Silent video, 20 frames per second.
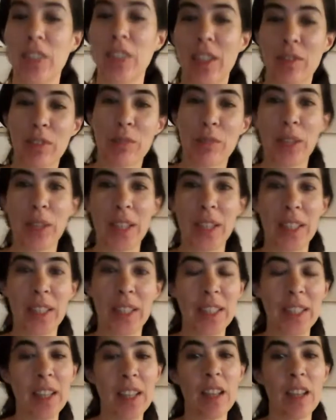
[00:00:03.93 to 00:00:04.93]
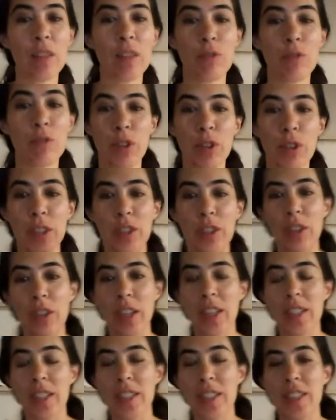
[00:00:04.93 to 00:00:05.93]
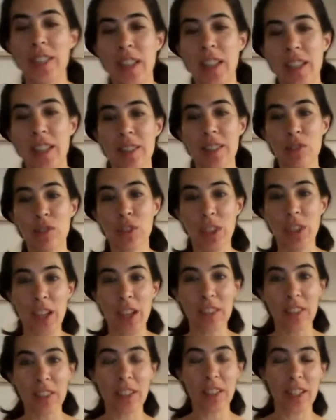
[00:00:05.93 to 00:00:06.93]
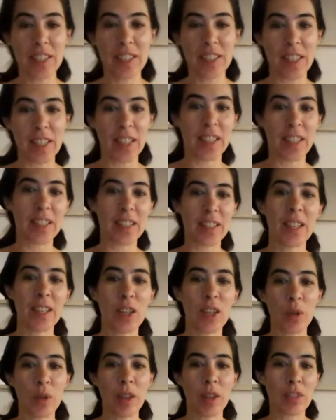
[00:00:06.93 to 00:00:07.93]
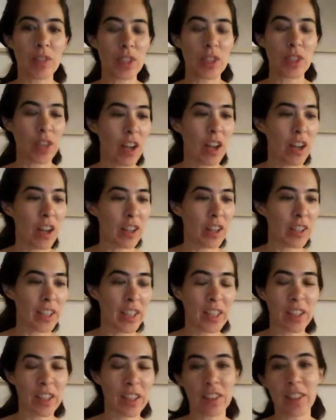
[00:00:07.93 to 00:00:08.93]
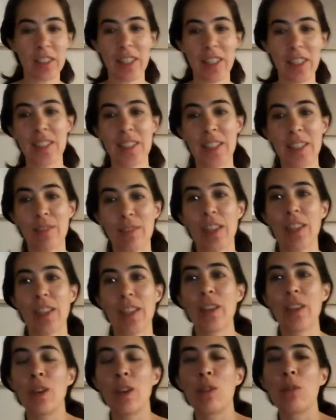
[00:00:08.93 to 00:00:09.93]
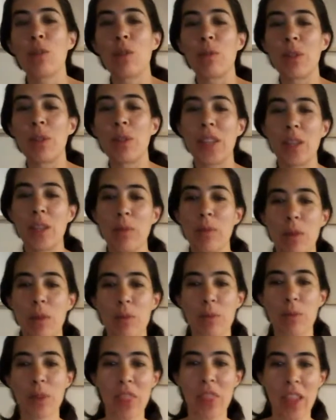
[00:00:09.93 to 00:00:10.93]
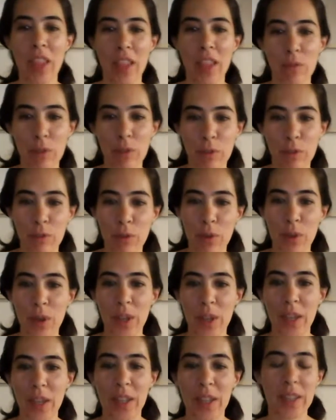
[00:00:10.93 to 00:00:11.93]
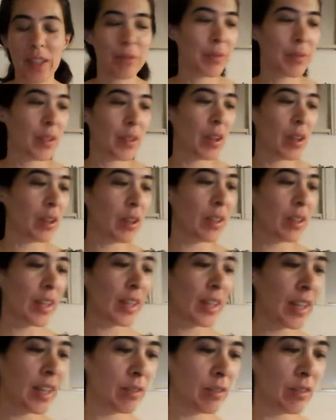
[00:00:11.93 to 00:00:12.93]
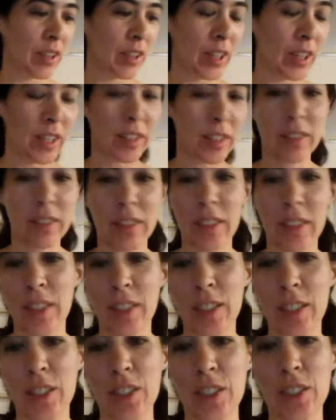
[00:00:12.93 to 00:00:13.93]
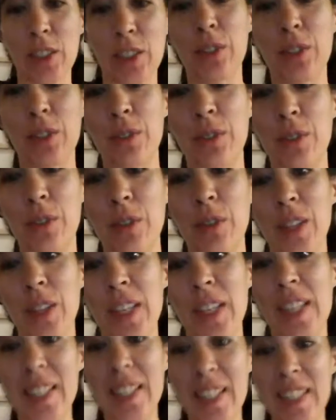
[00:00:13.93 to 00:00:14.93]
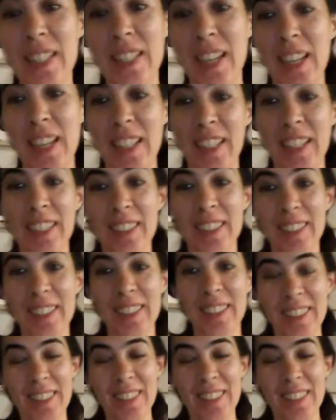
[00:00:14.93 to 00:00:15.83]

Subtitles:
everybody, if you're in the United States. If you're not in the United States, we have this great holiday called Thanksgiving, where we think about what we're thankful for, all that kind of thing. So it's exciting